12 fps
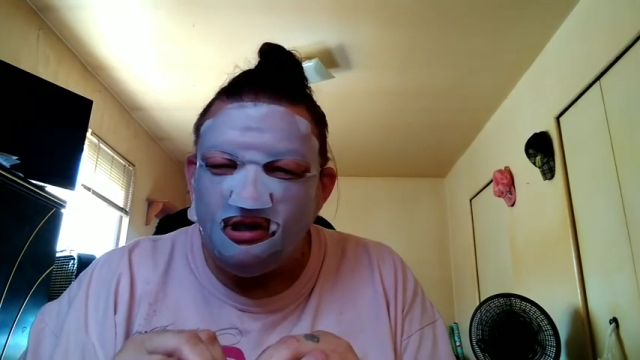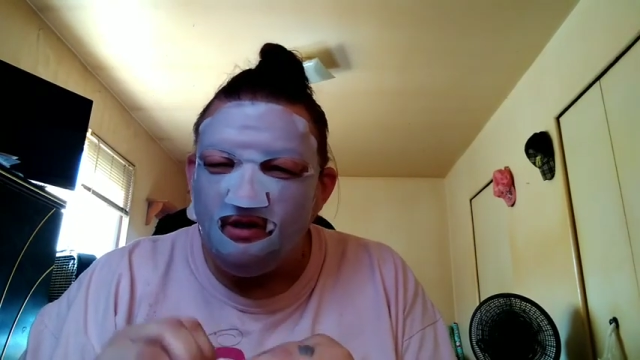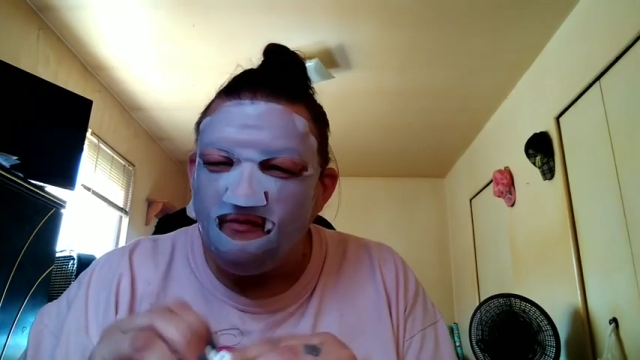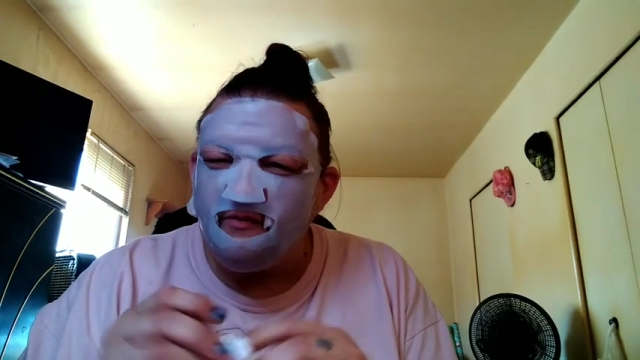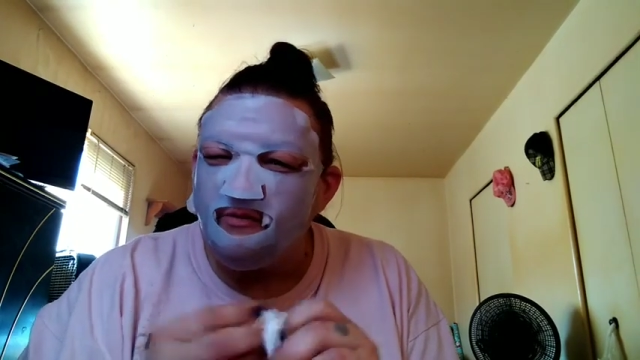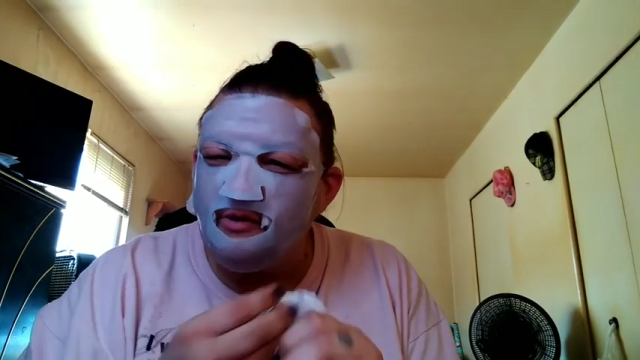
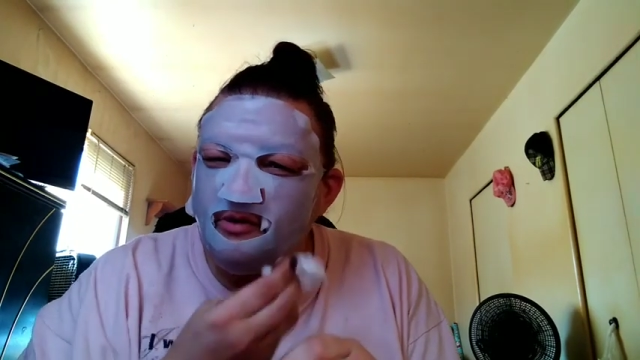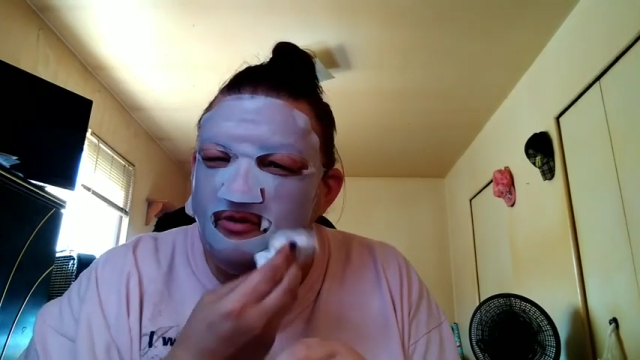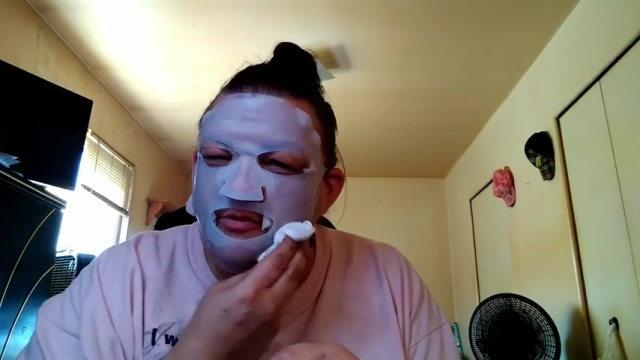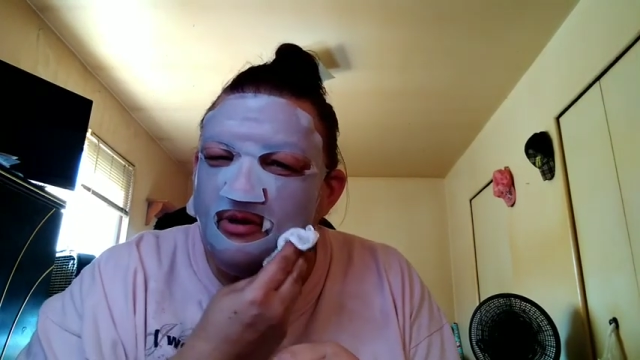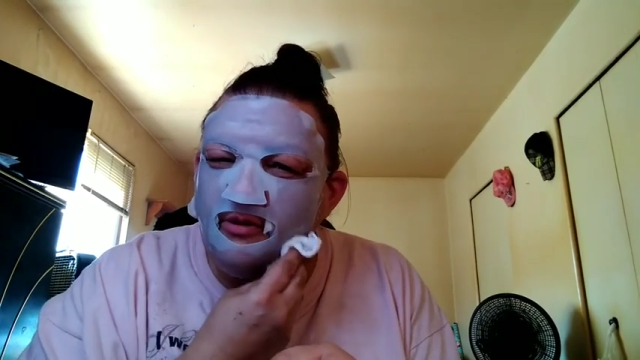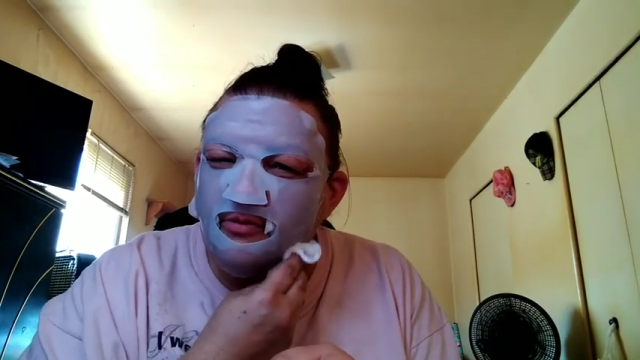help from
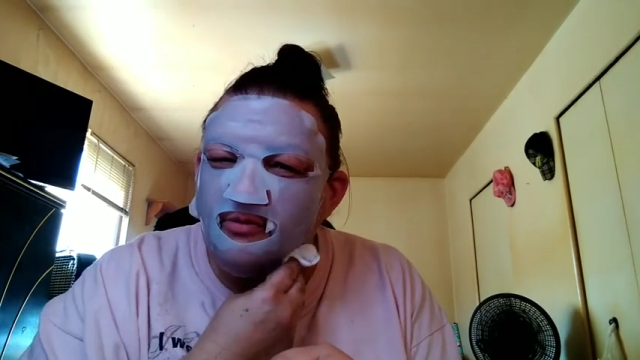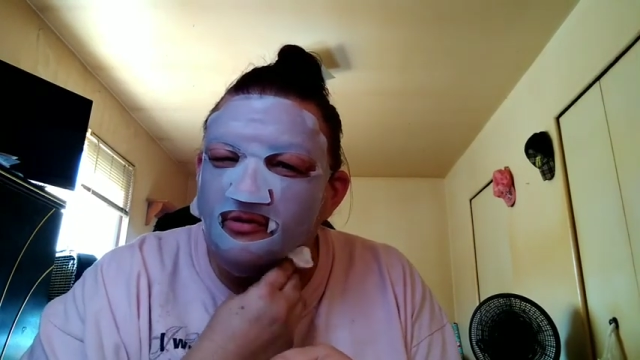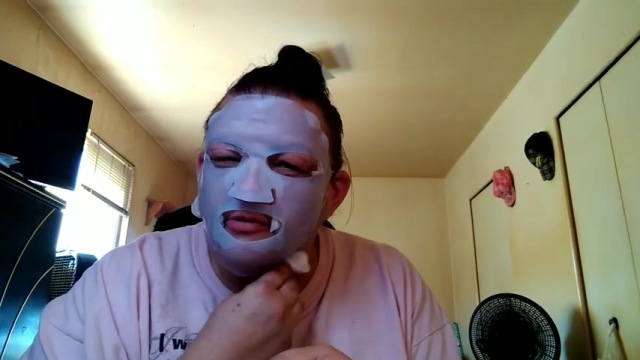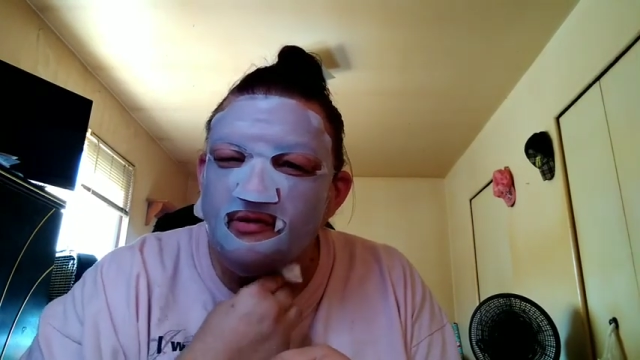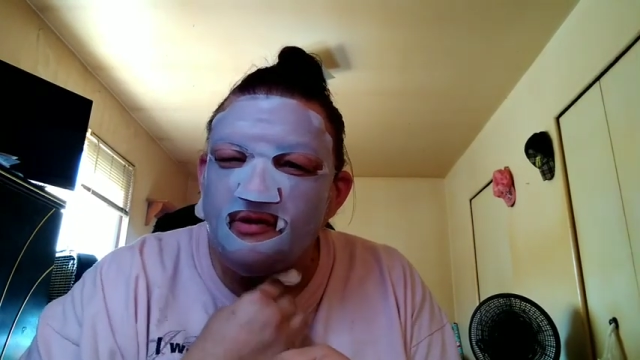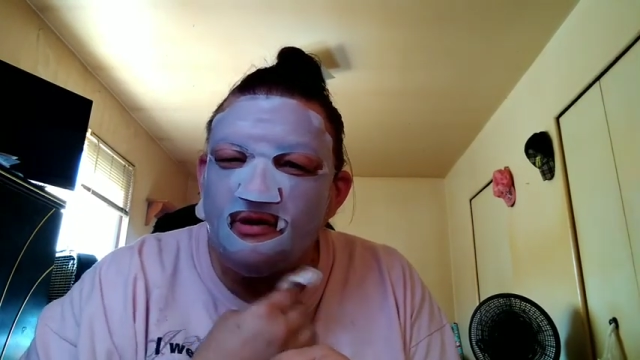other
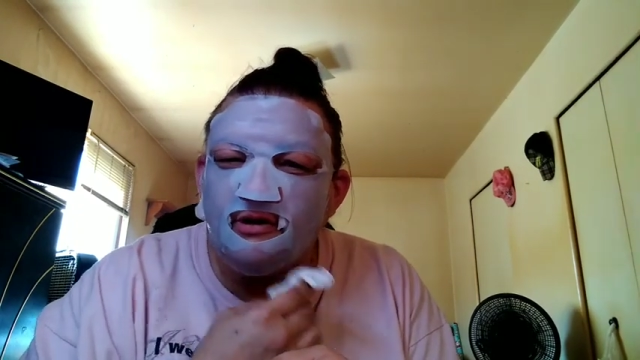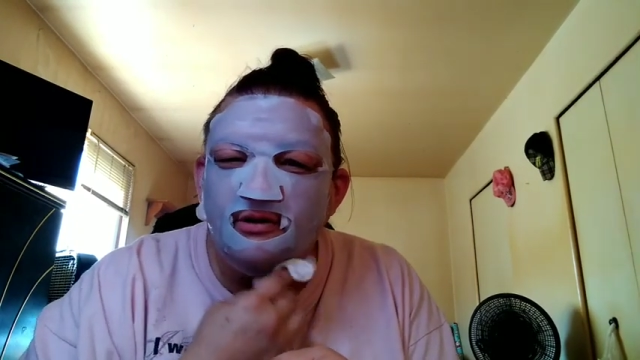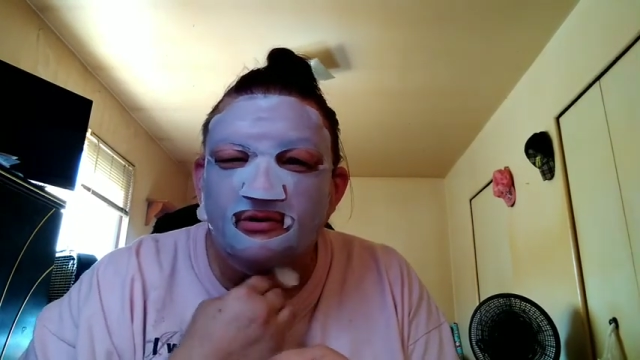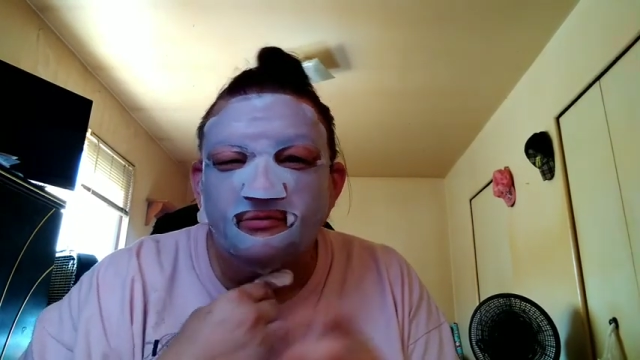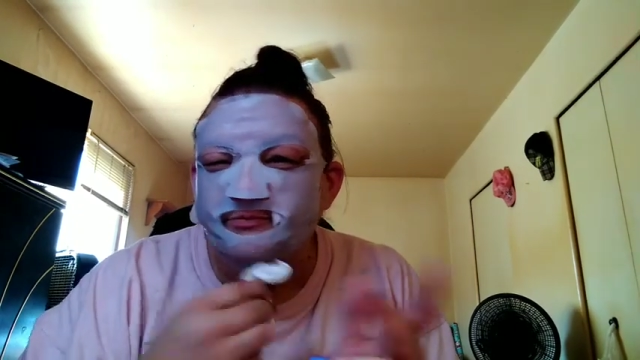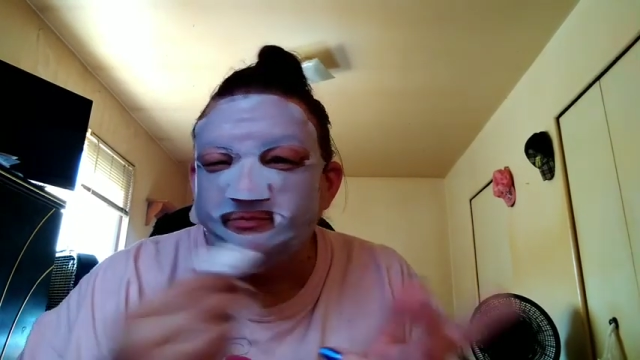people,
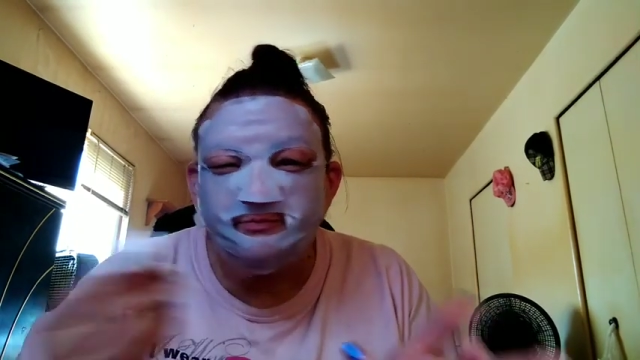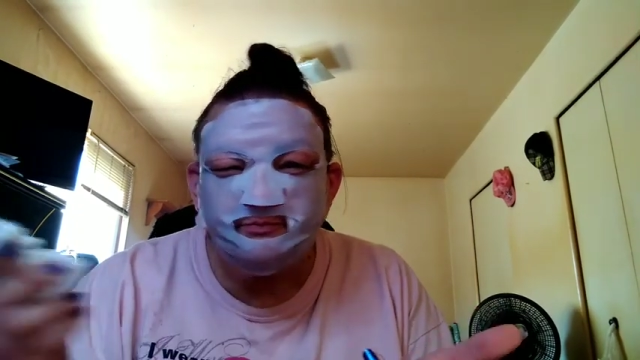so